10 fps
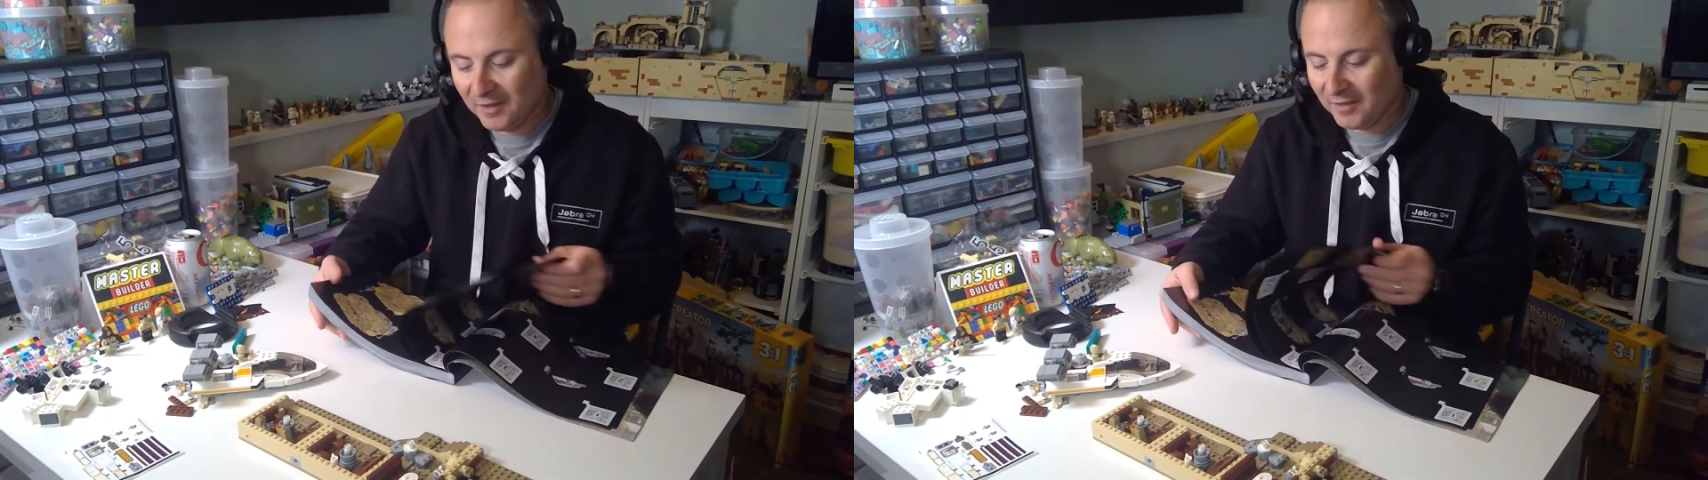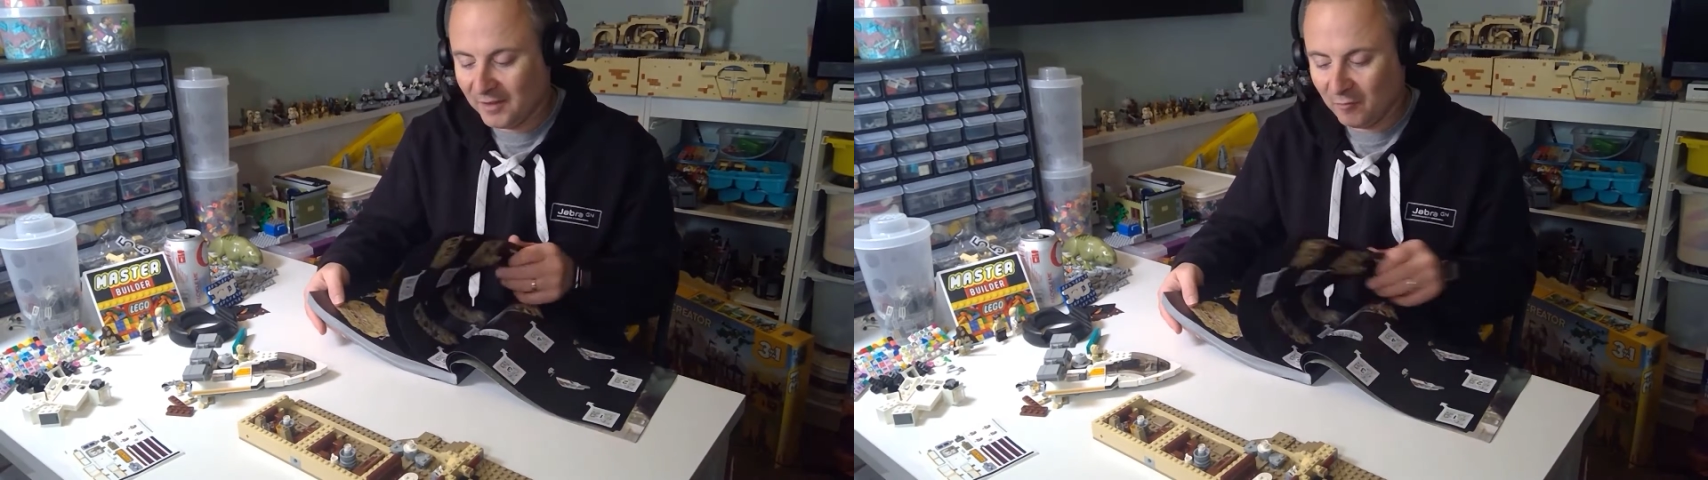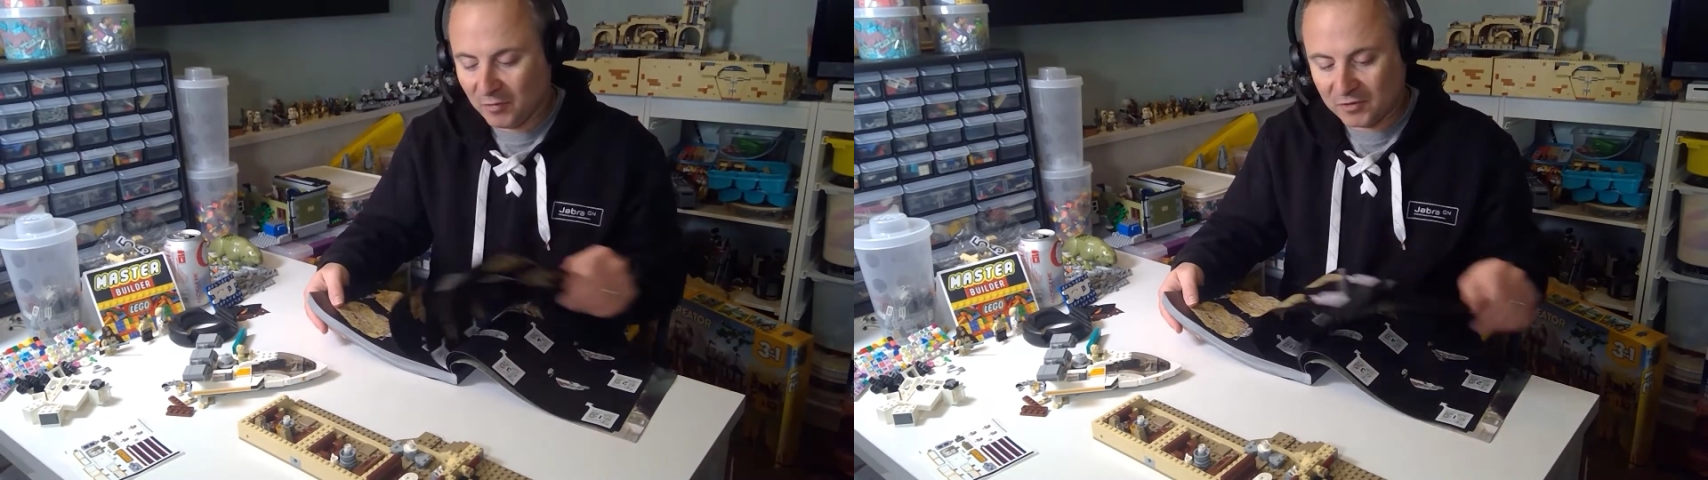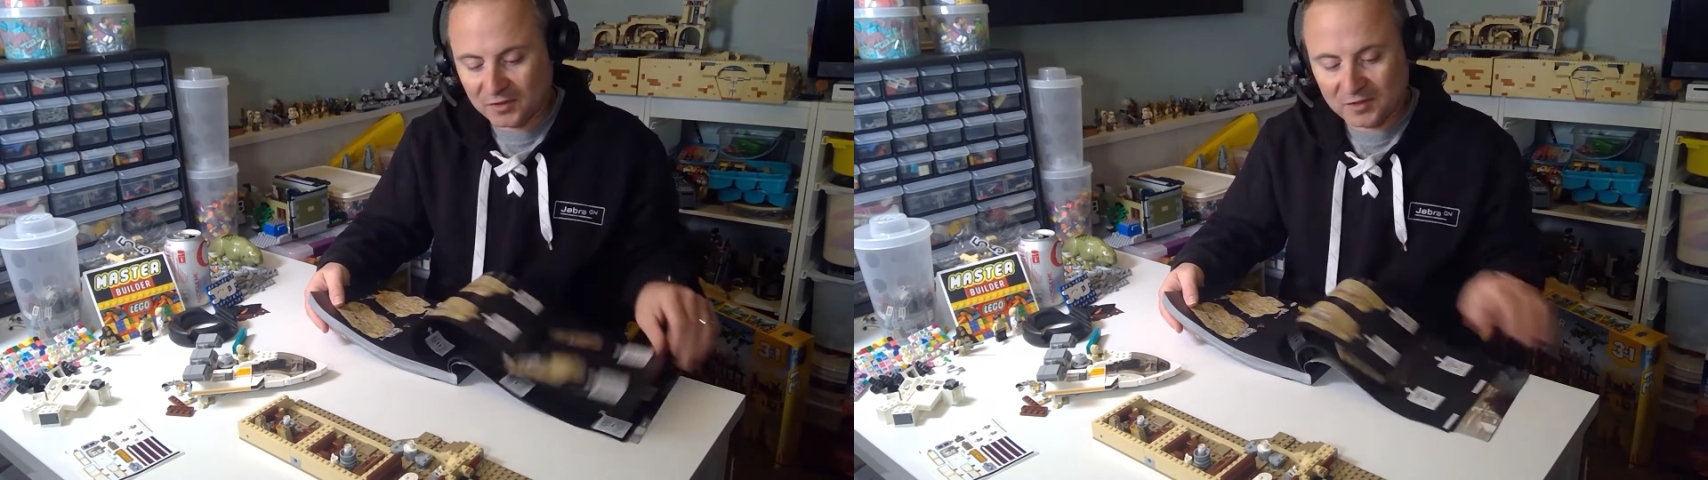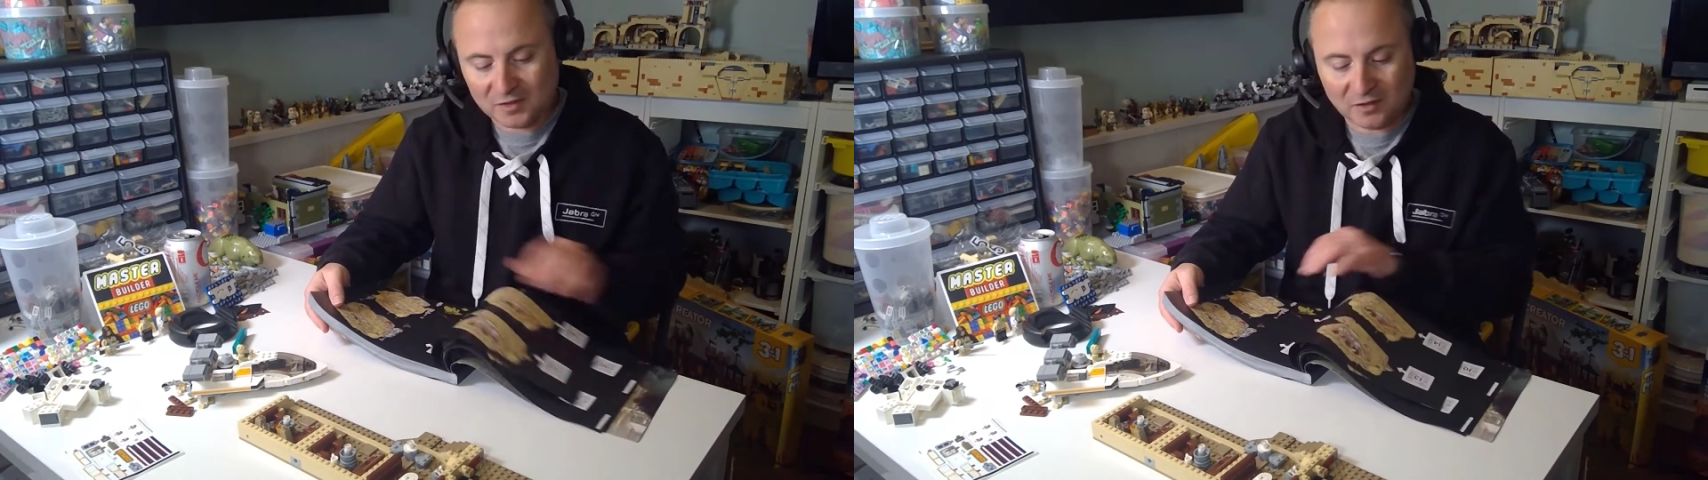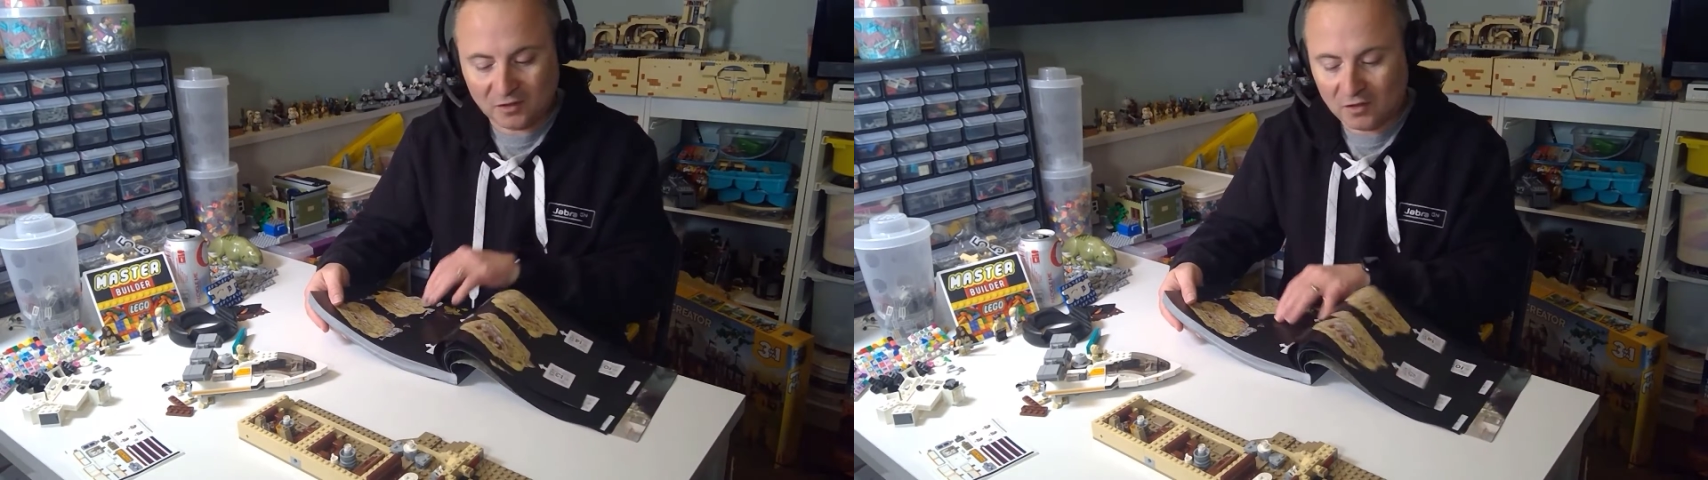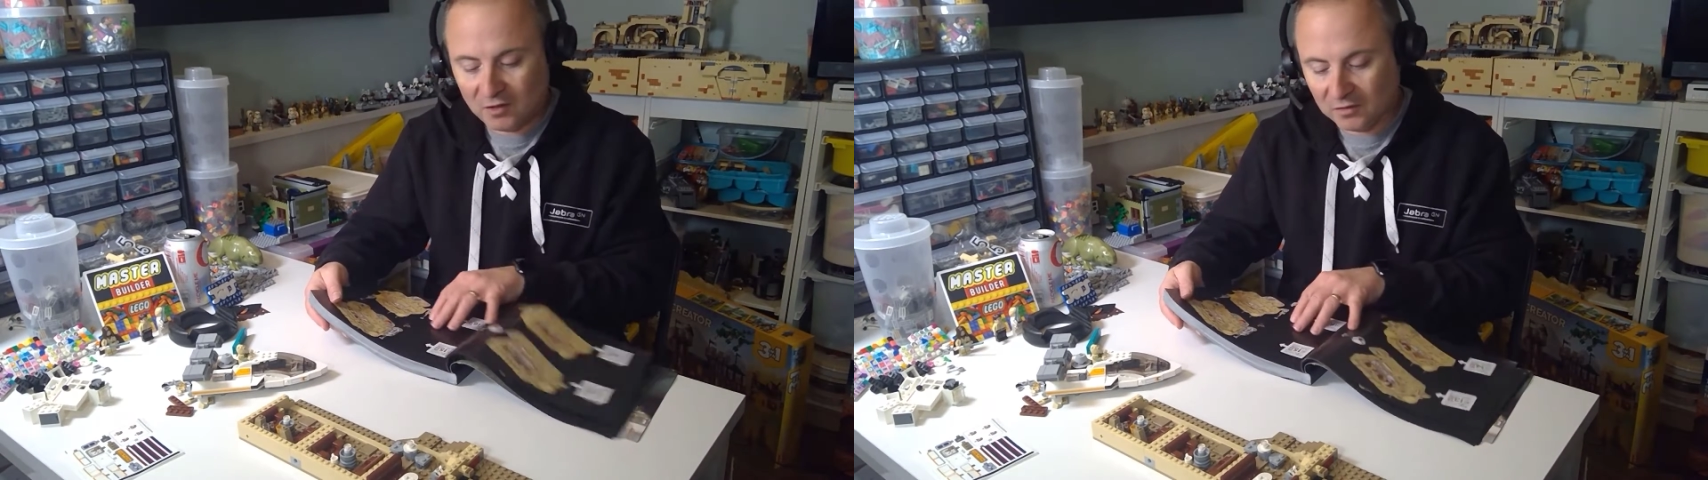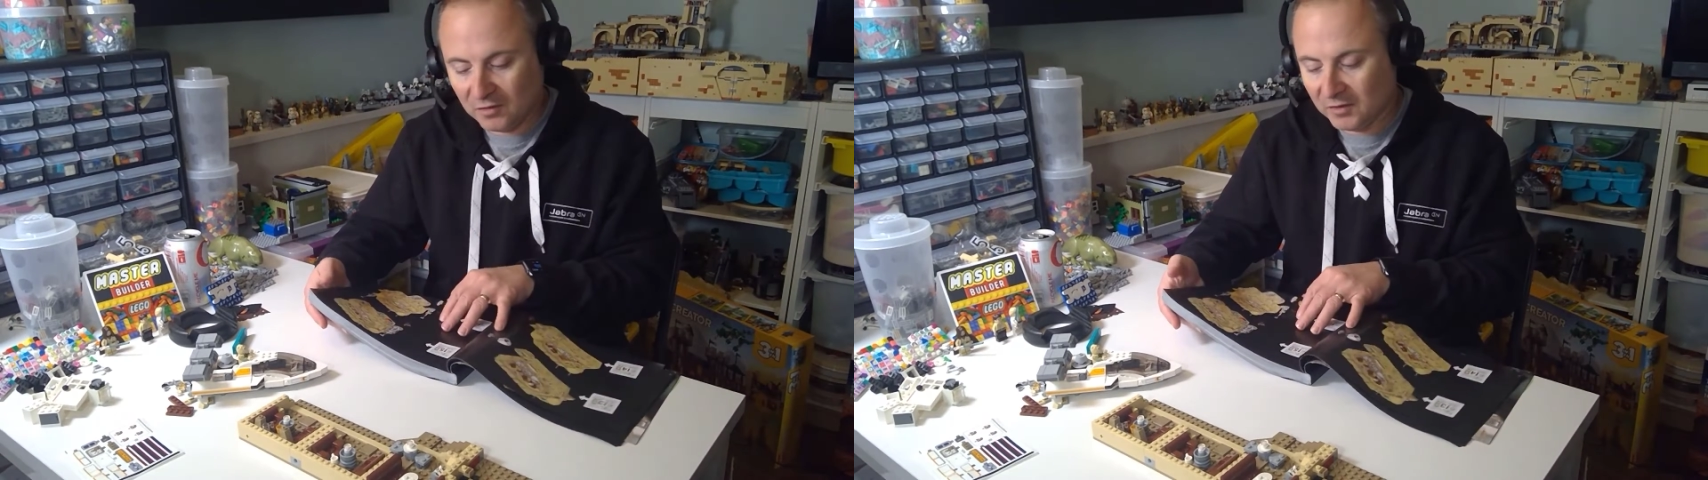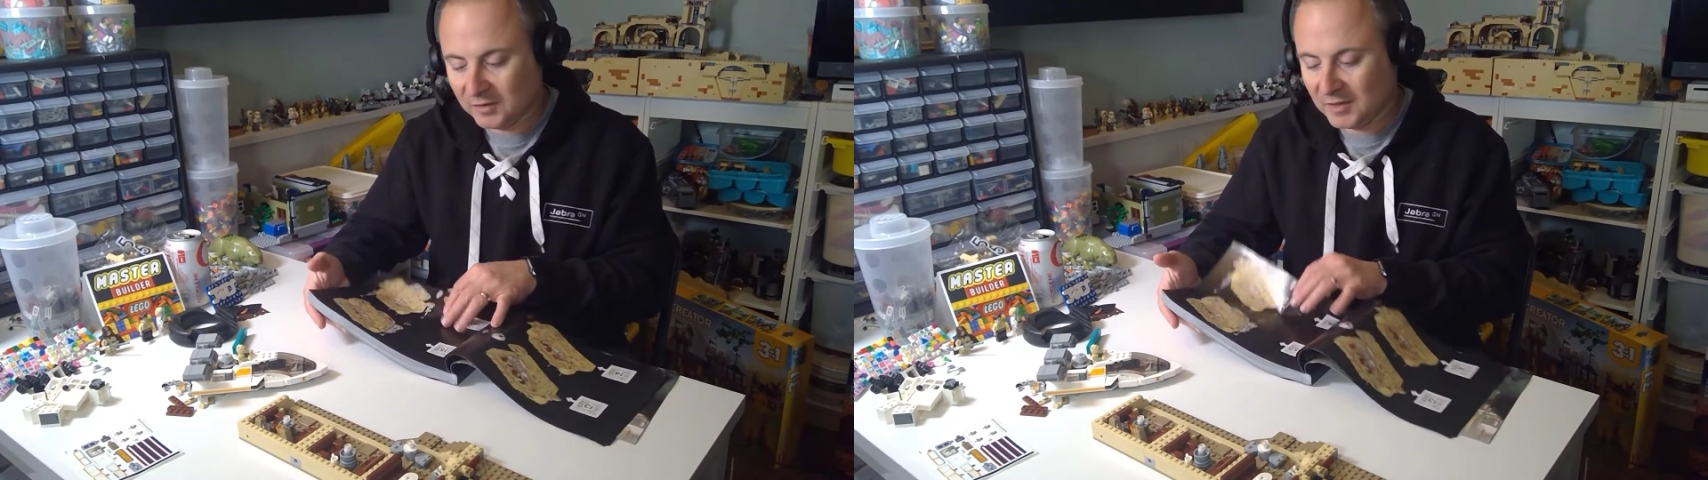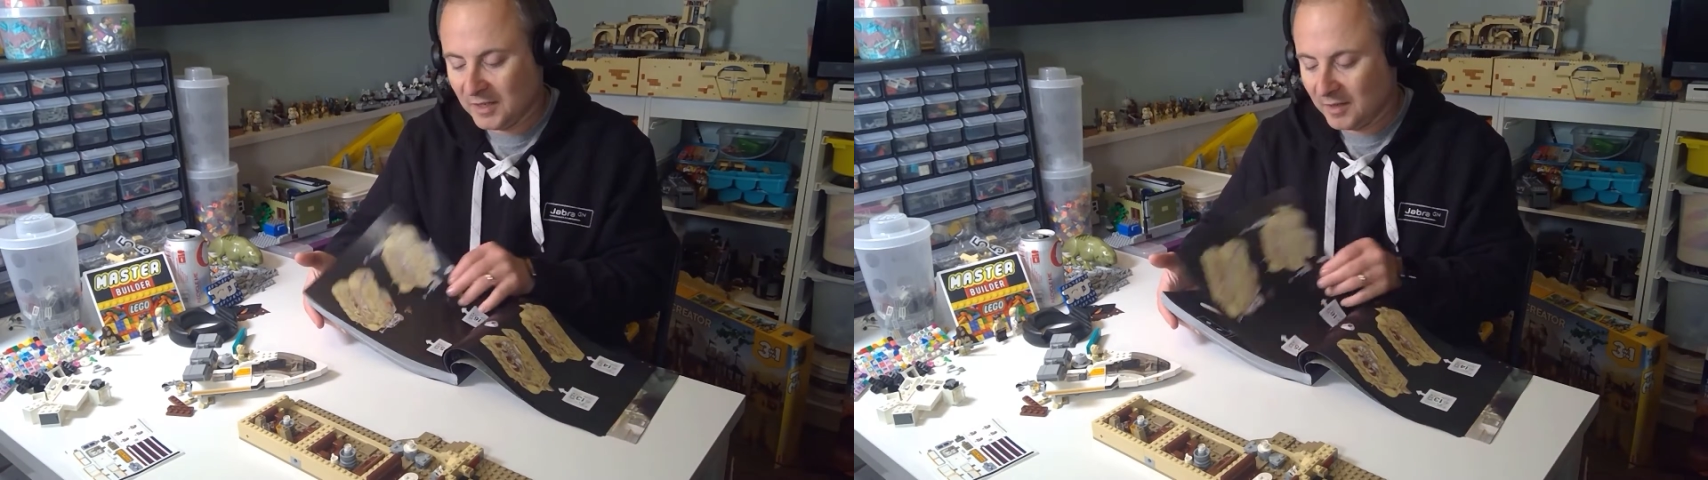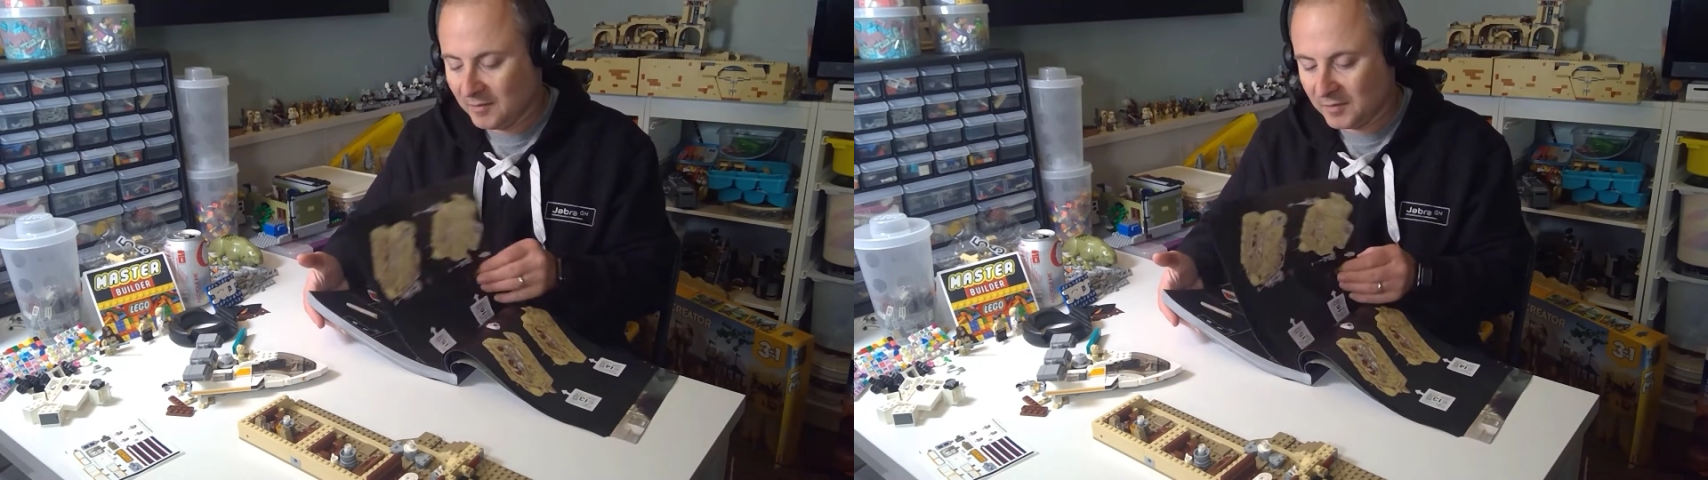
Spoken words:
that I've purchased in a long, long time.